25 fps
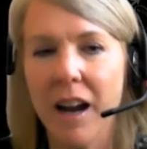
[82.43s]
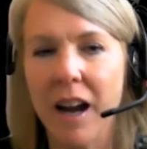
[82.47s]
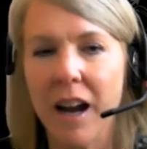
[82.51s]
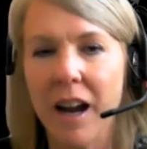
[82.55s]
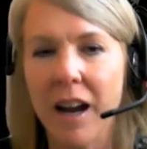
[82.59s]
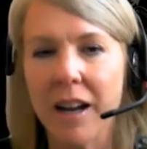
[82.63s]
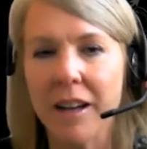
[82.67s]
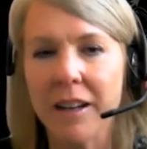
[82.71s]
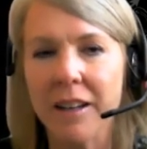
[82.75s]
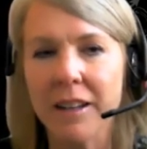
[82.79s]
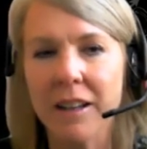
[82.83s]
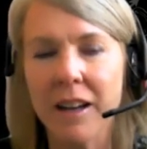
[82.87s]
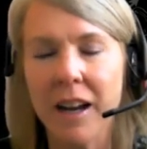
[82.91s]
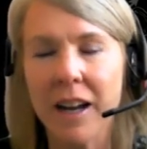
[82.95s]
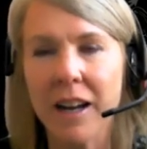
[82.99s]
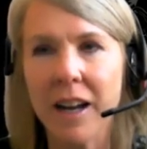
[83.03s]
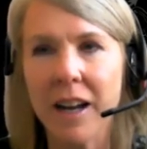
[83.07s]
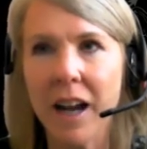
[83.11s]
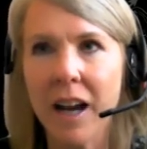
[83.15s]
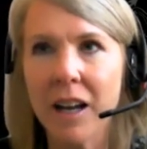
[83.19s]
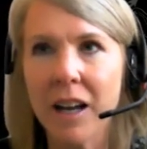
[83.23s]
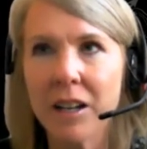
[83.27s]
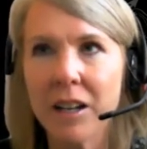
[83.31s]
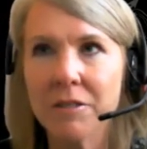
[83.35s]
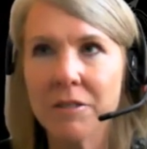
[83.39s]
I
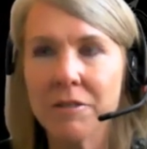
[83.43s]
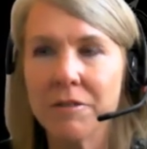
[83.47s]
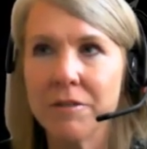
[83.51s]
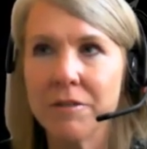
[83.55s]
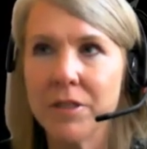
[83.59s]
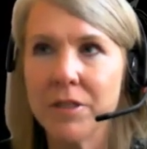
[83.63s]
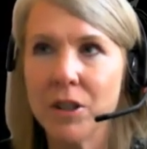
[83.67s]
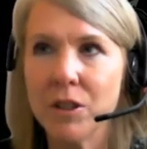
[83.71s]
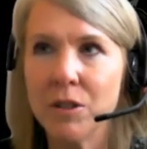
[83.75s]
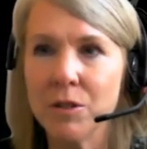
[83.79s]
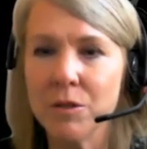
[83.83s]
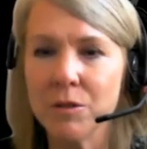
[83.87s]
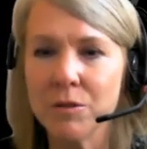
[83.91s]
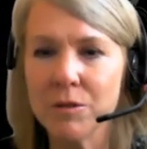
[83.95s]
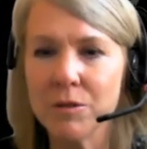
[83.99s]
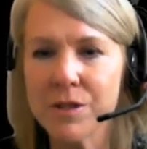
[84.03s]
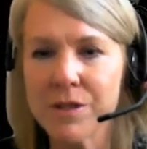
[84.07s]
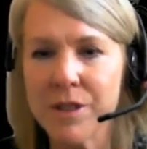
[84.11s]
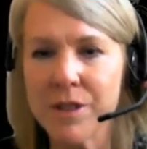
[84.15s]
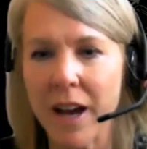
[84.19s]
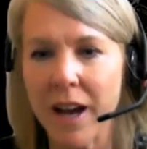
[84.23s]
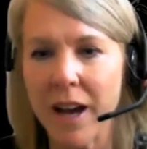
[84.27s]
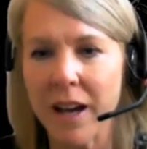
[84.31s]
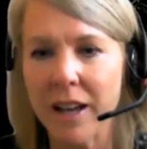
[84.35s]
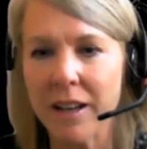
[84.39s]
kind of use
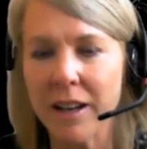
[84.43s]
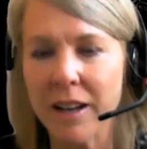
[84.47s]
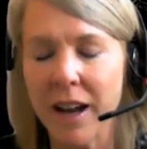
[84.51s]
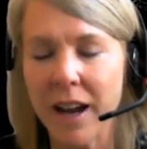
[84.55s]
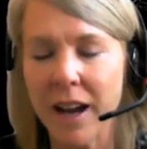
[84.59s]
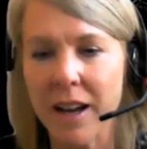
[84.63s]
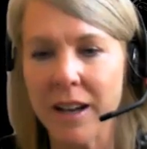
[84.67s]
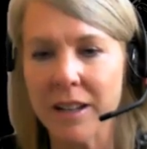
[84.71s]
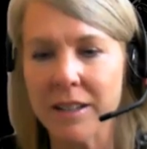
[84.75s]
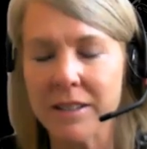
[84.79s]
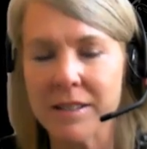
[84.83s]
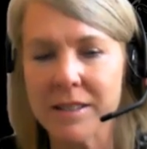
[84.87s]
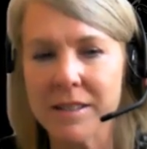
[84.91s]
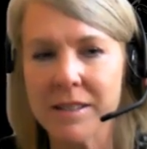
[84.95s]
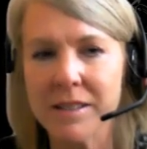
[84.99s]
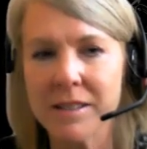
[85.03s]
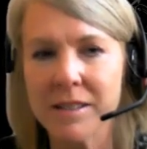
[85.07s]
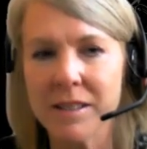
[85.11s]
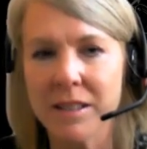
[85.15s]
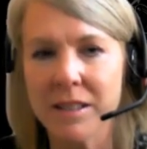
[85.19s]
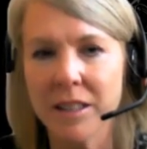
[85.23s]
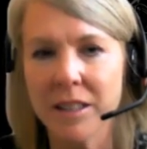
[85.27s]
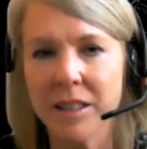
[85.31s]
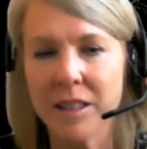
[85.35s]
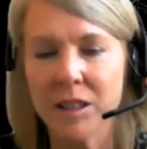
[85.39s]
that as